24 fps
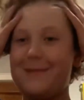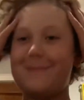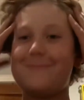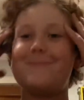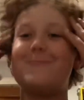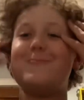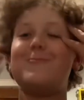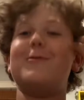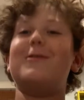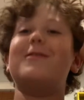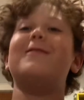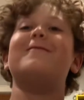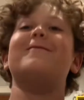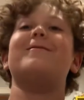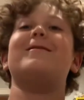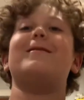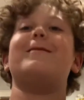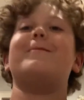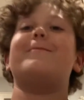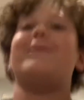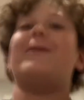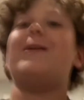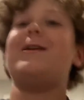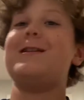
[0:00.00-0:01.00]
One of them
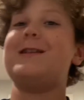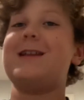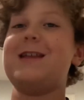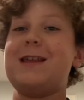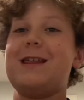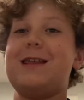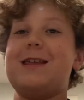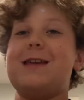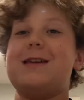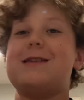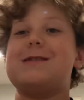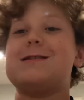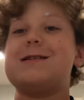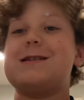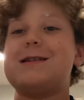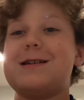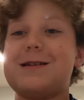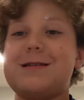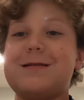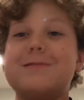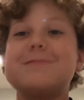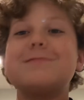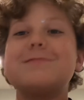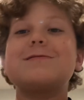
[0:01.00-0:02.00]
I needed to
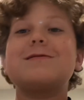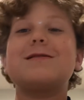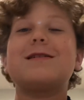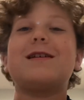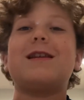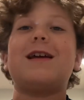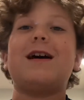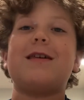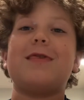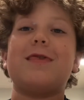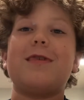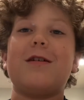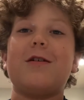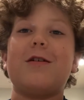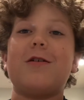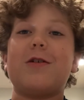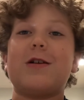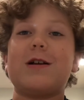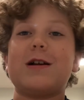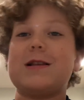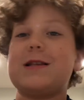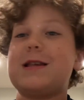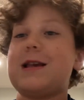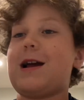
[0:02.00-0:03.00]
get out of there
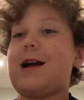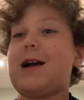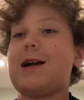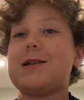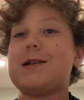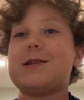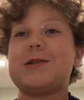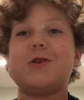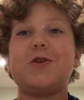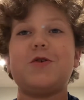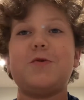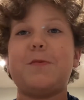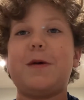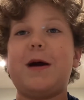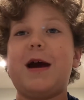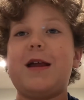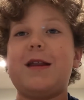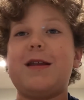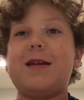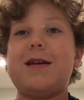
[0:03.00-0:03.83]
because I got so mad.